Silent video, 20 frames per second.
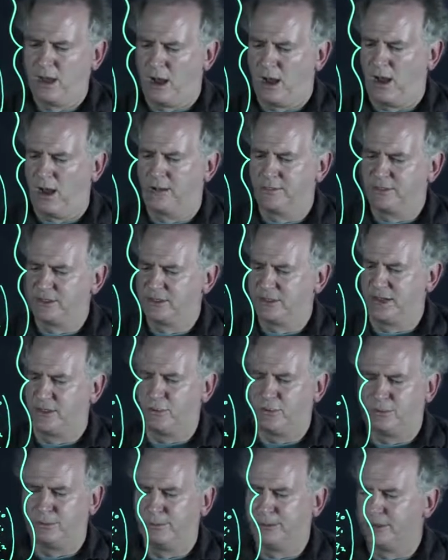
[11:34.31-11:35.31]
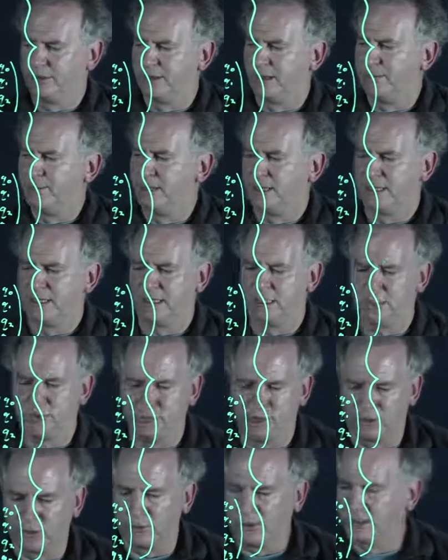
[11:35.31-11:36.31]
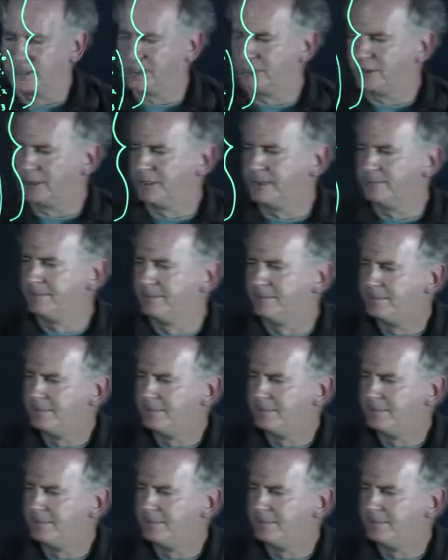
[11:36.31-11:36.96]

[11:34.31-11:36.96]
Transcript: Um, so that will build up any unit quaternion.